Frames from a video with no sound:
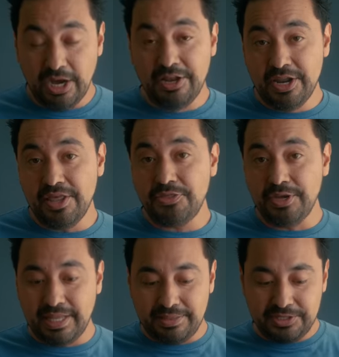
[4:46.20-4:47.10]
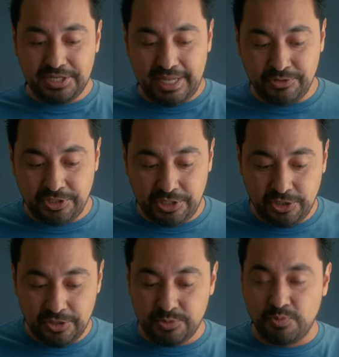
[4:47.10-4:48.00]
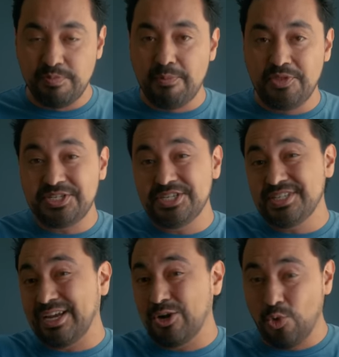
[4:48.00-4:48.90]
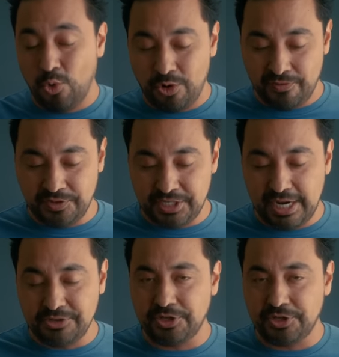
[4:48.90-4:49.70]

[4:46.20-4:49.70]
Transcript: another thing that this allows you to do is, remember, this is like a quarter of the size.